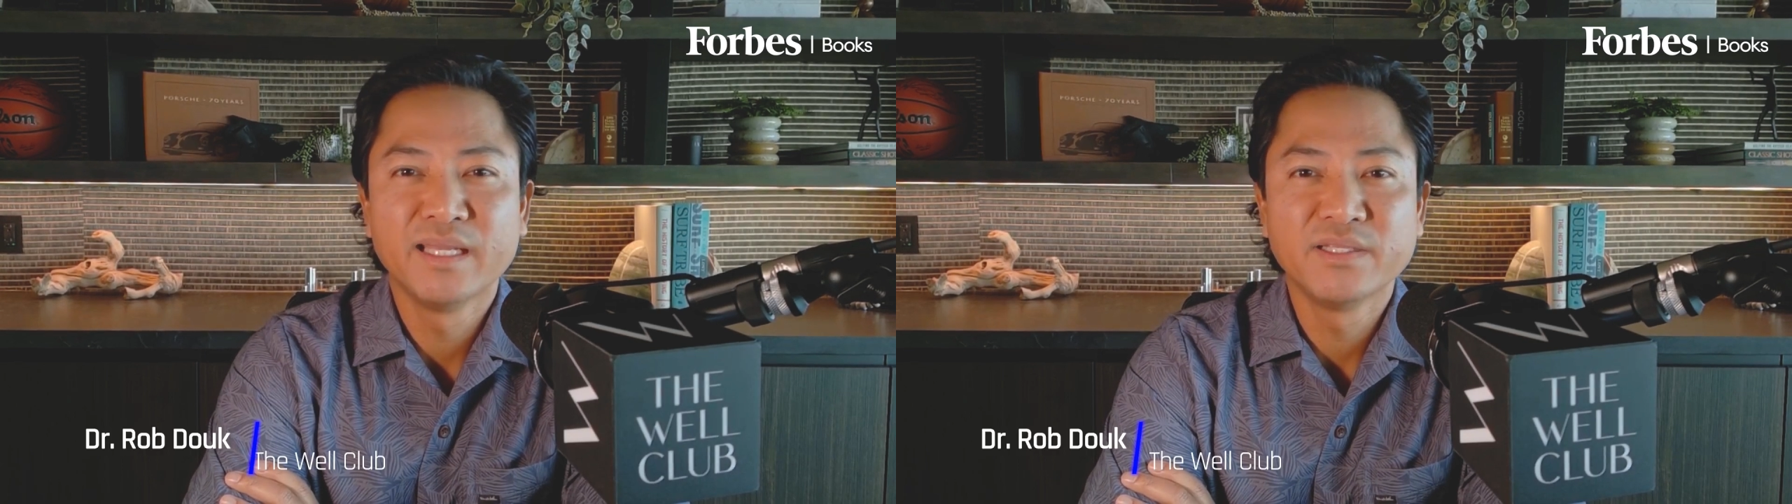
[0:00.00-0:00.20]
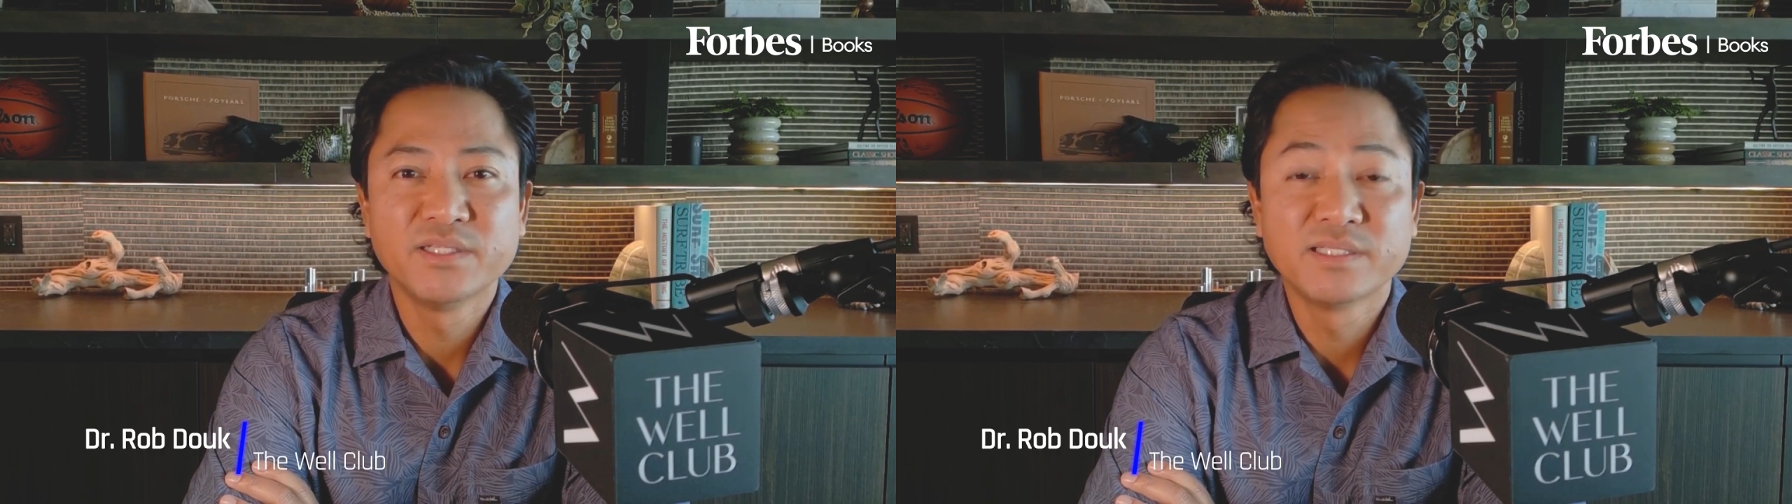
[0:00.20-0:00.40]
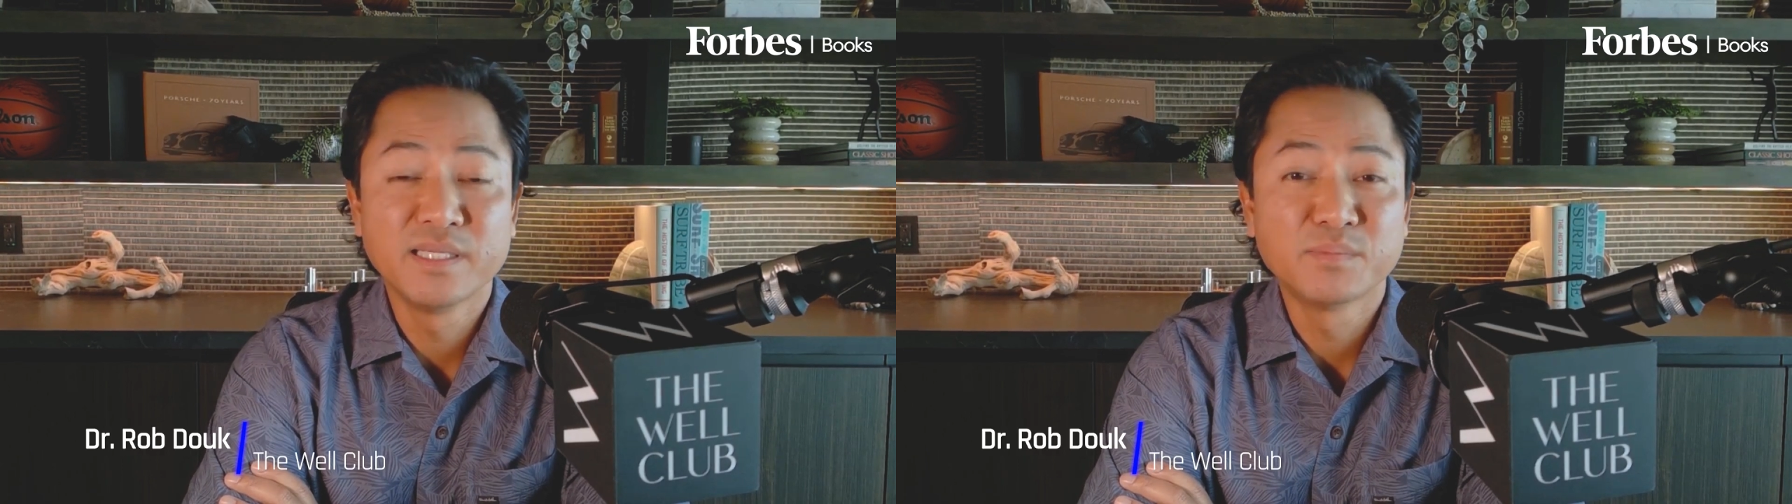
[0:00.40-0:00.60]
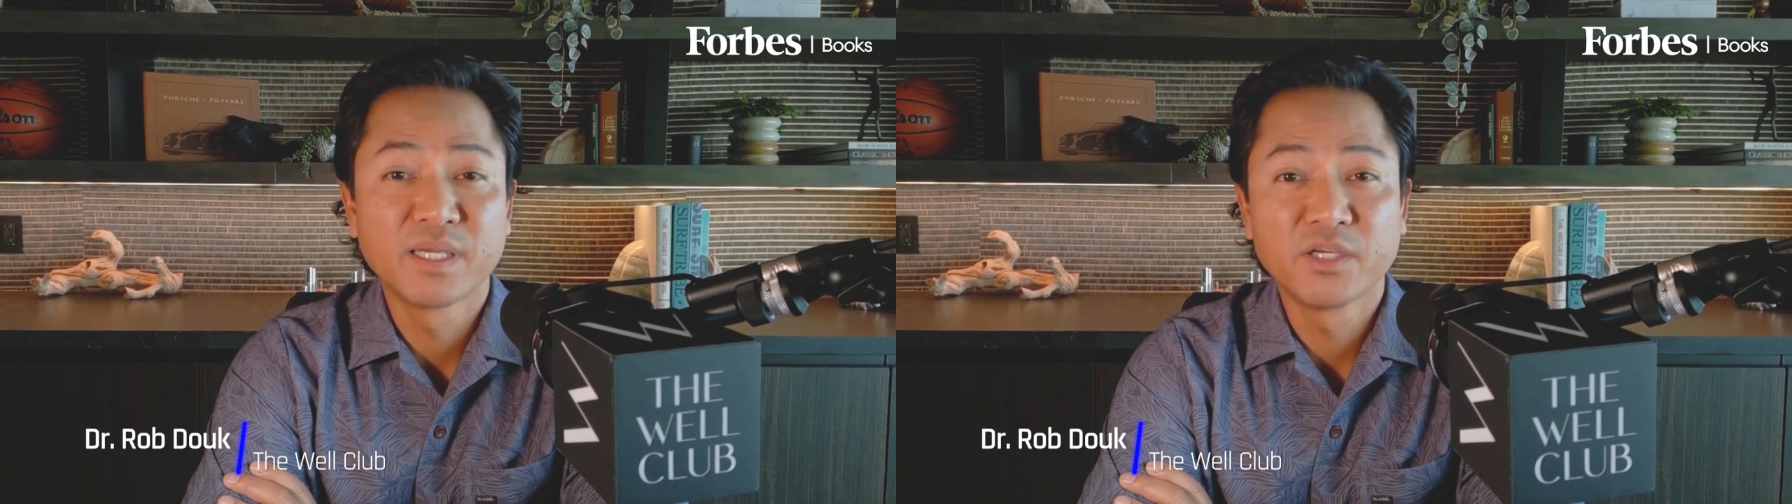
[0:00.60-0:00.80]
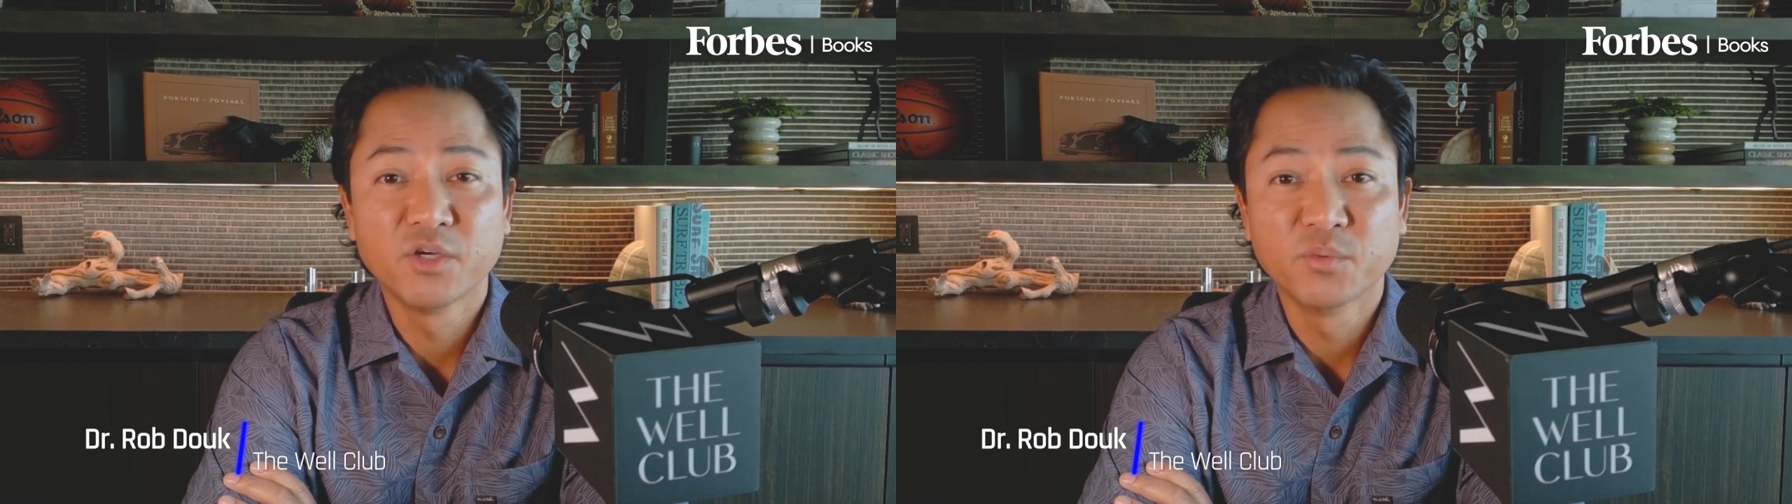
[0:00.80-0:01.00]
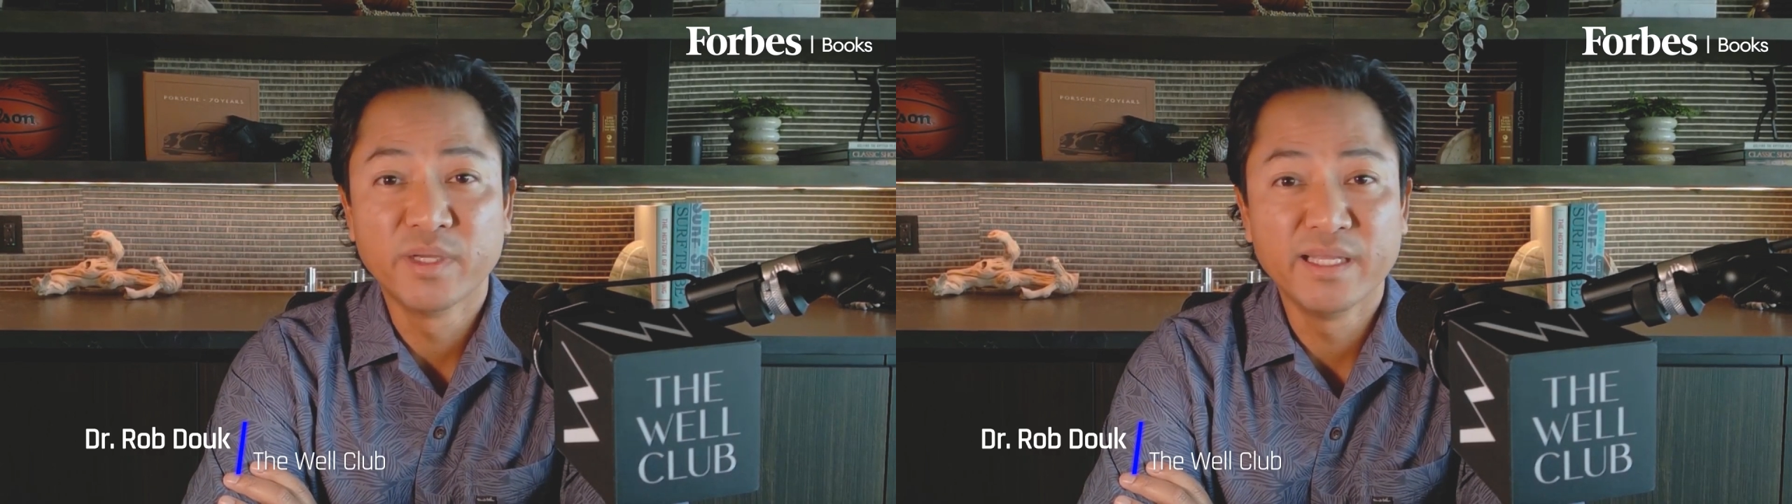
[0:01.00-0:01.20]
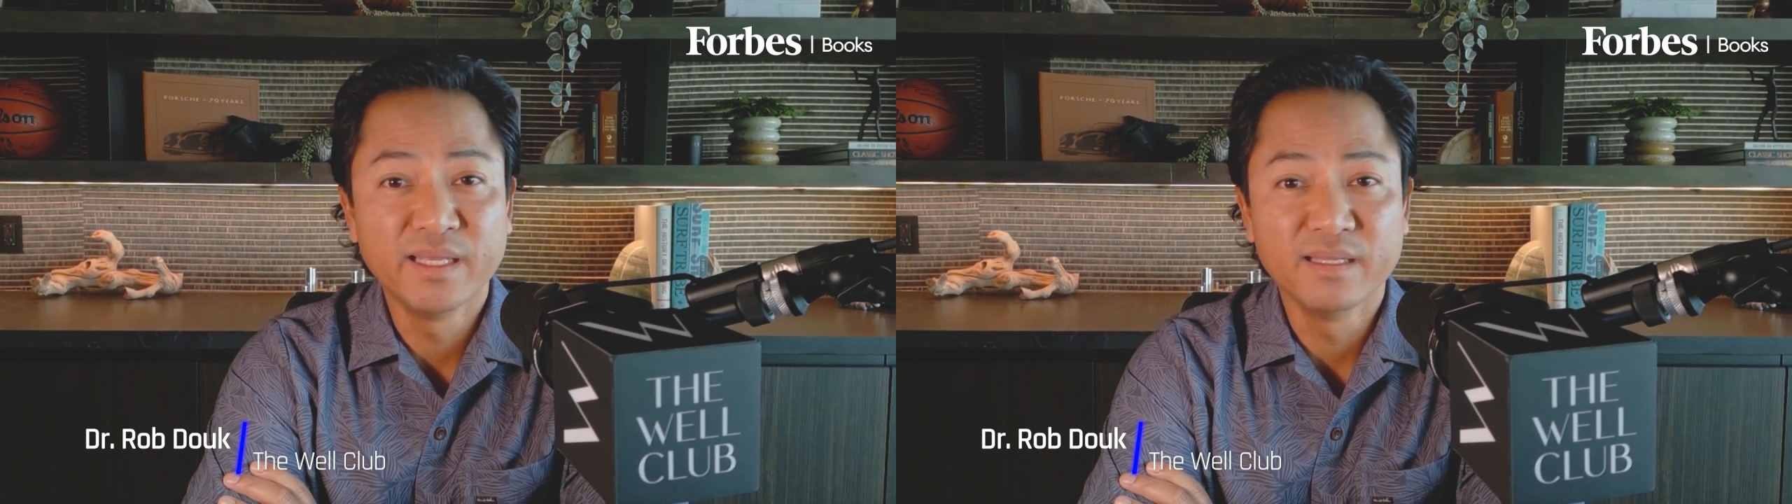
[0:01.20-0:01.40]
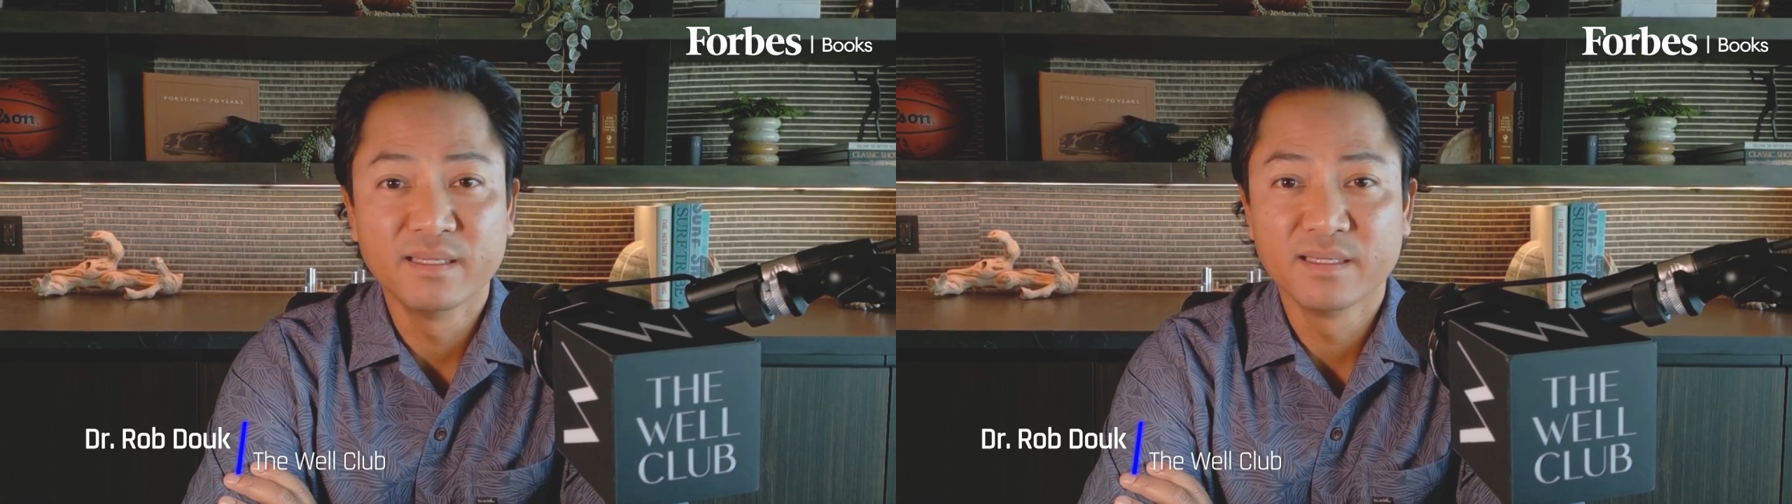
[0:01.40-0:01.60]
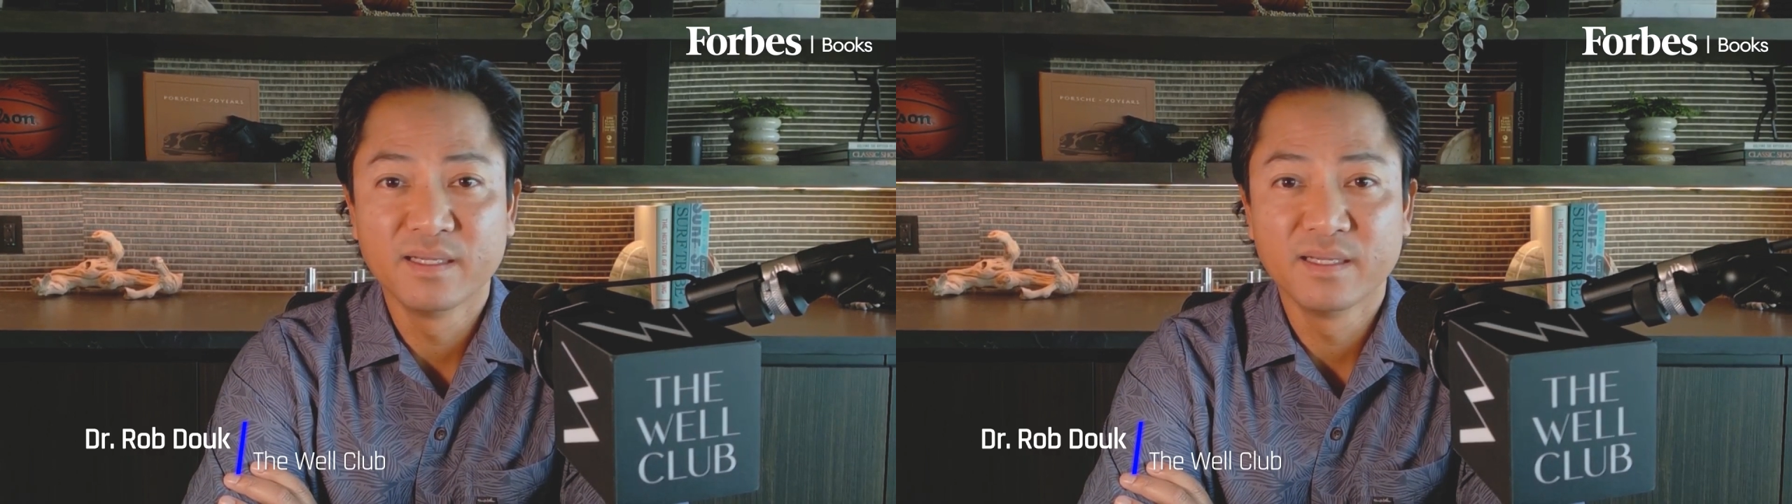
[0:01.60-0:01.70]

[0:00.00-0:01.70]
it just seems like you're reading,